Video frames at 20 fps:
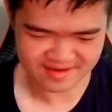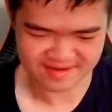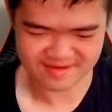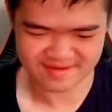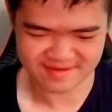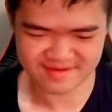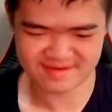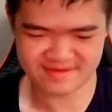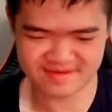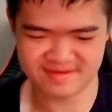
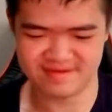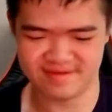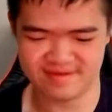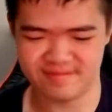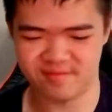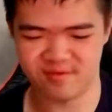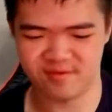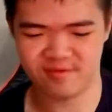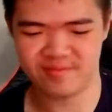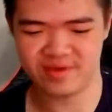
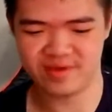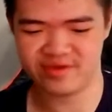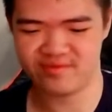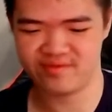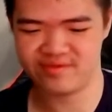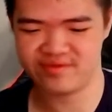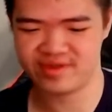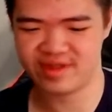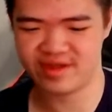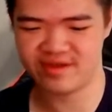more Beast
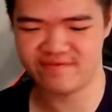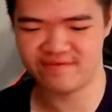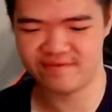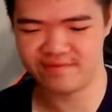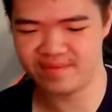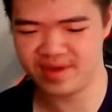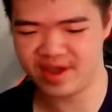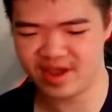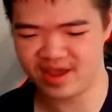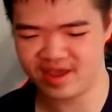Wars stuff for
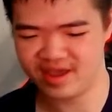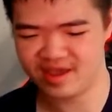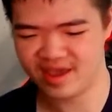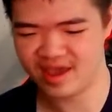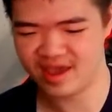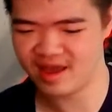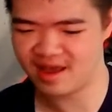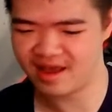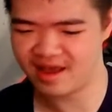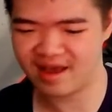me.
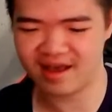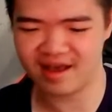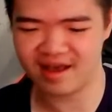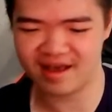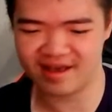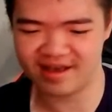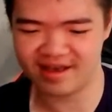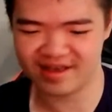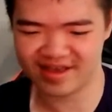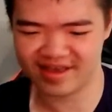Uh,
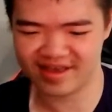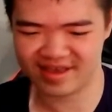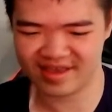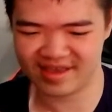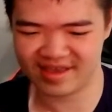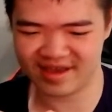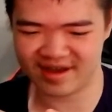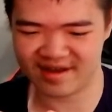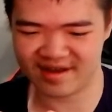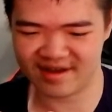
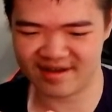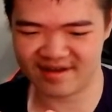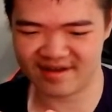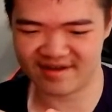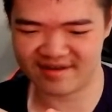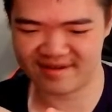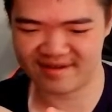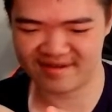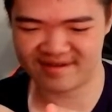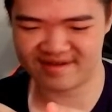yeah,
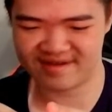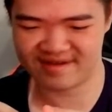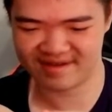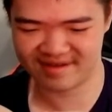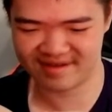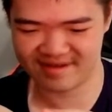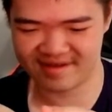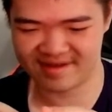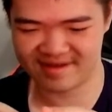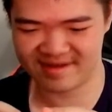
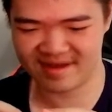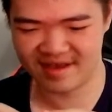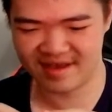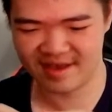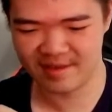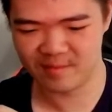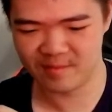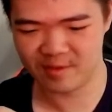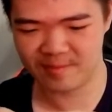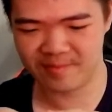uh,
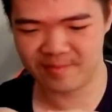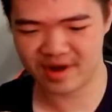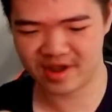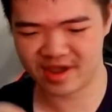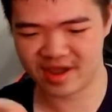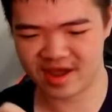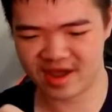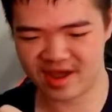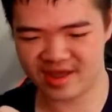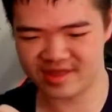more
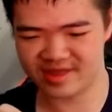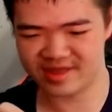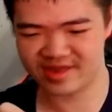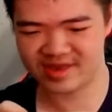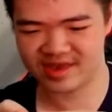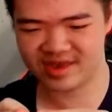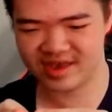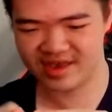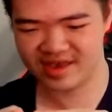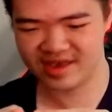
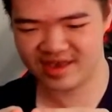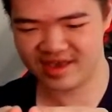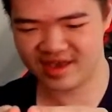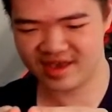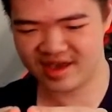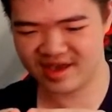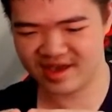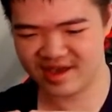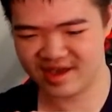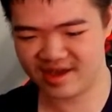Predacons.
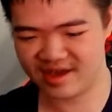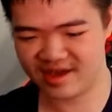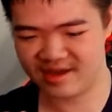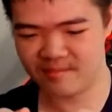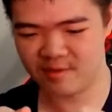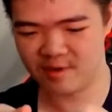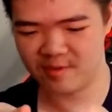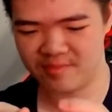Yay, more